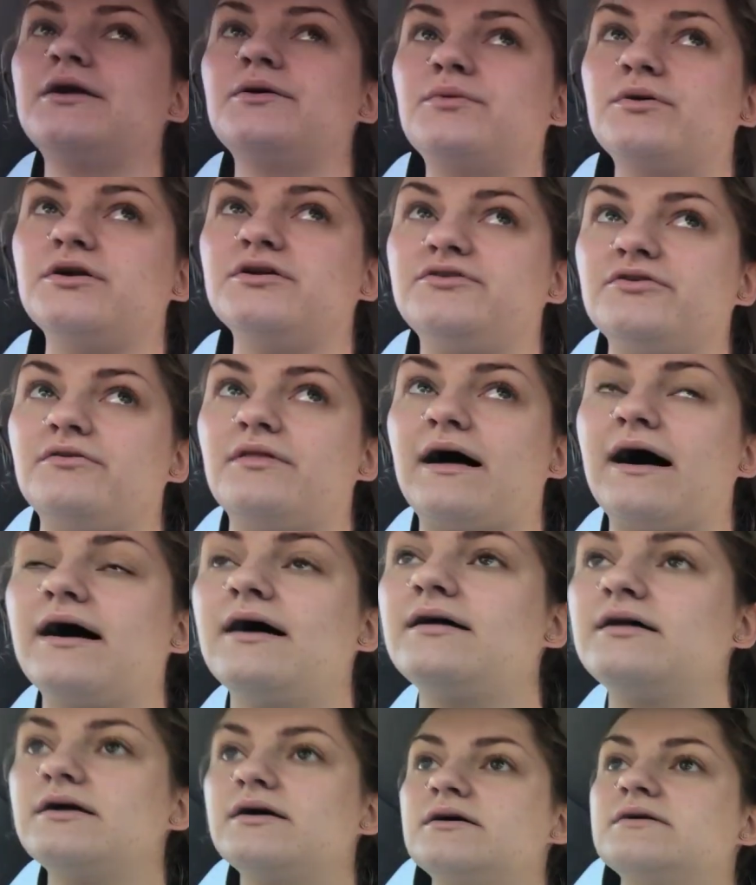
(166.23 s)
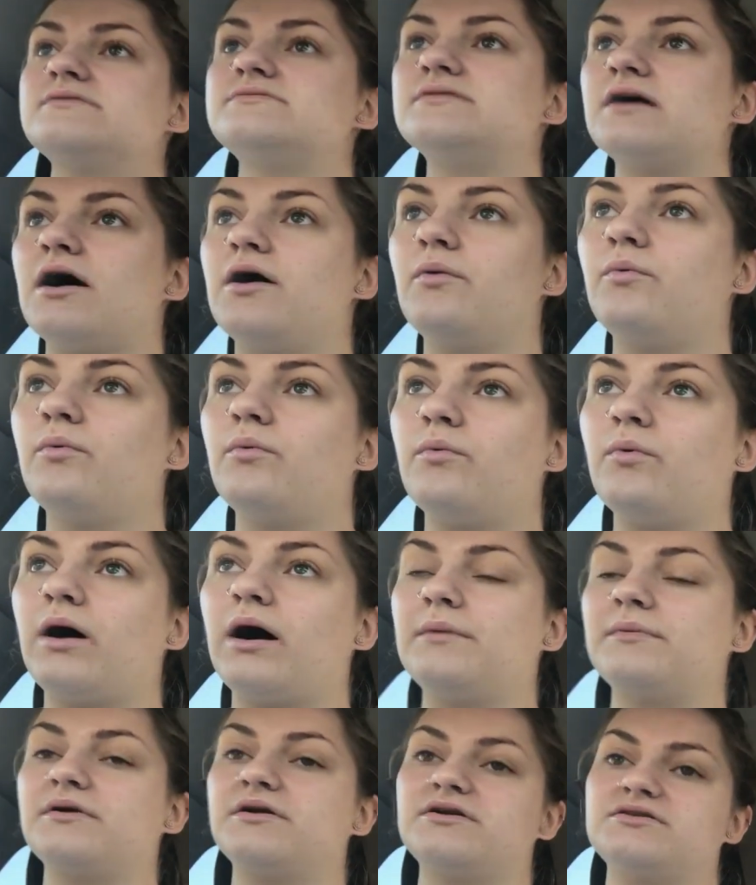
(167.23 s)
don't want to do that. So
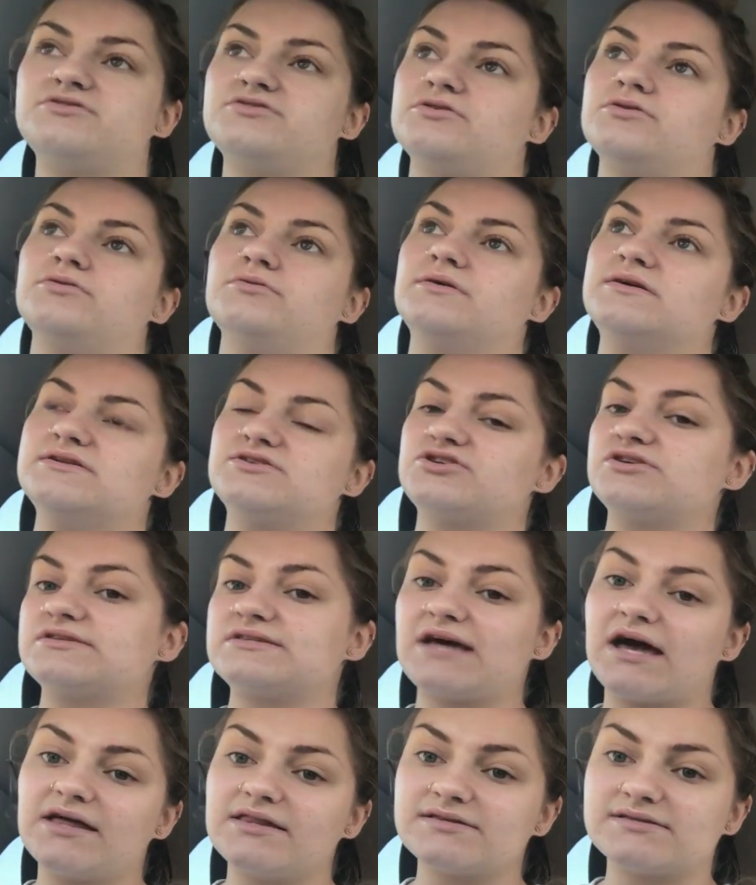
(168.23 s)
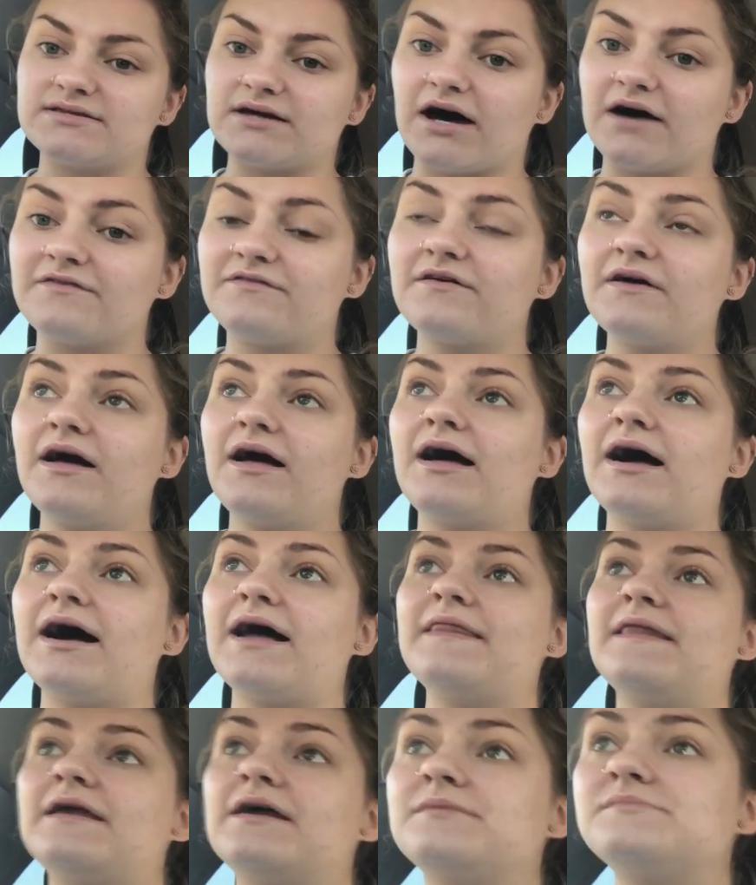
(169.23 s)
what I'm going to do is just take the stuff,
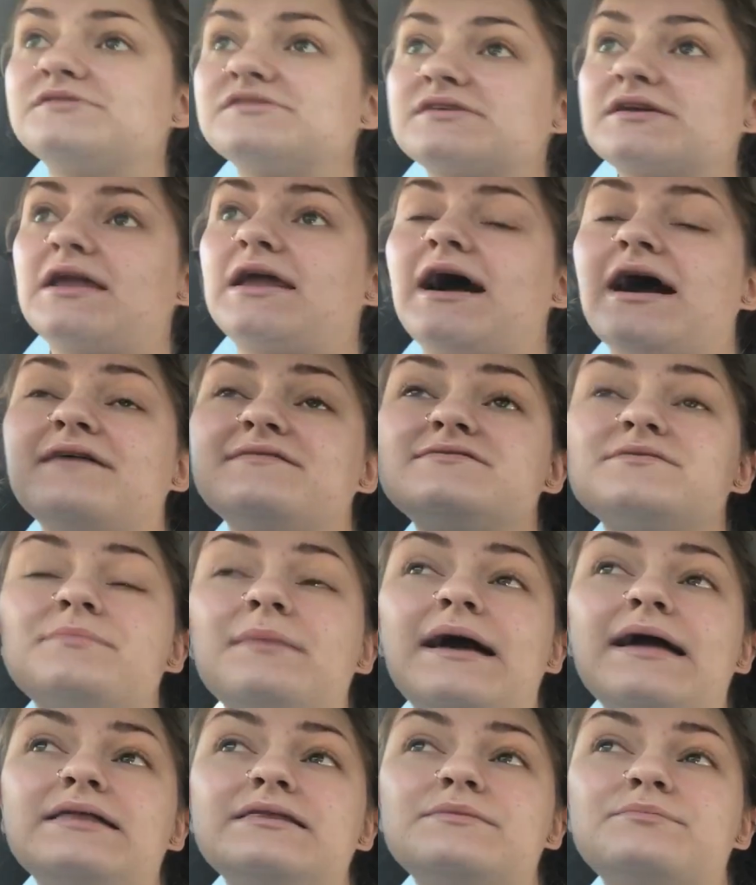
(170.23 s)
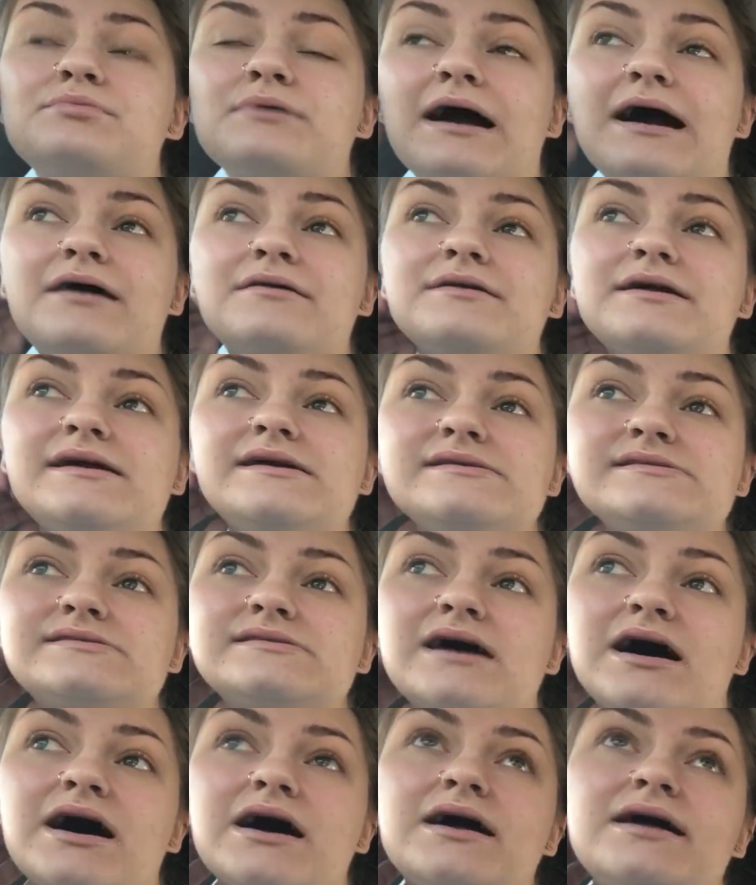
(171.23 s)
and then I'm just going to have to make the brownies
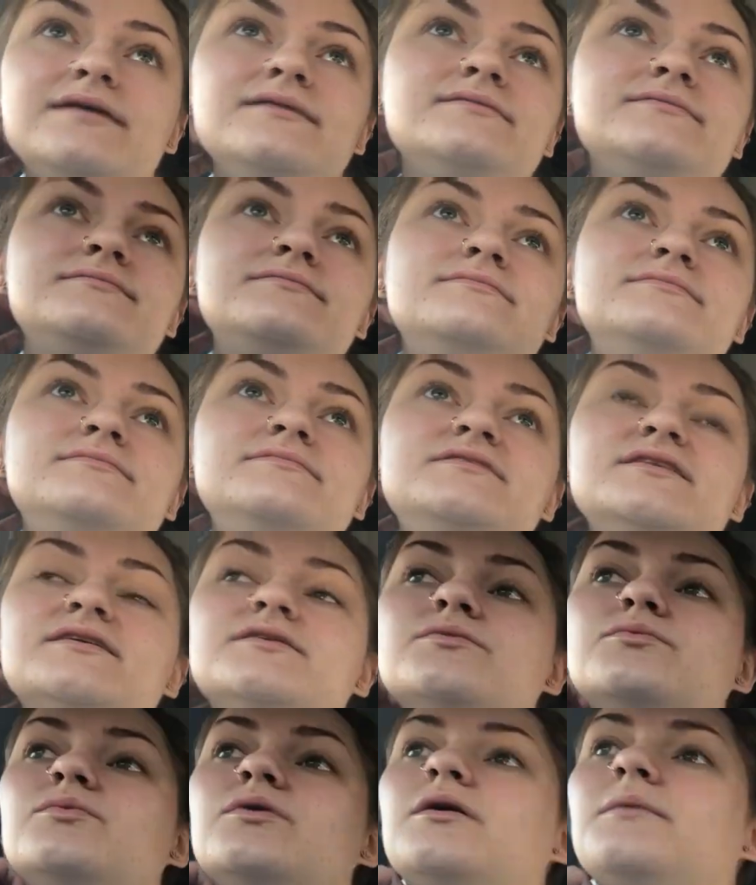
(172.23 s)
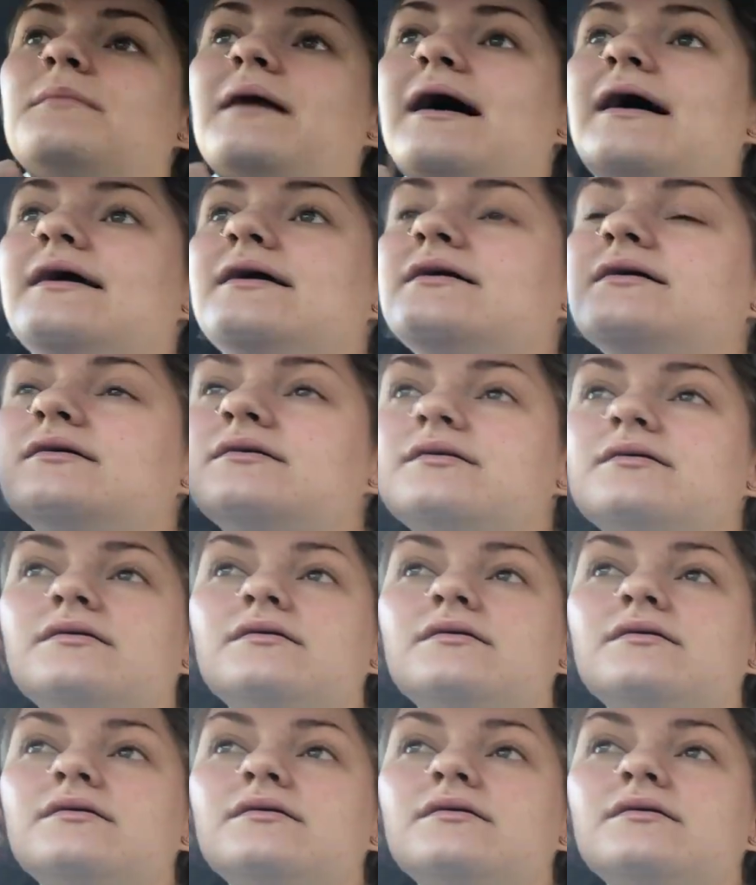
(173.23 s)
that I didn't want to make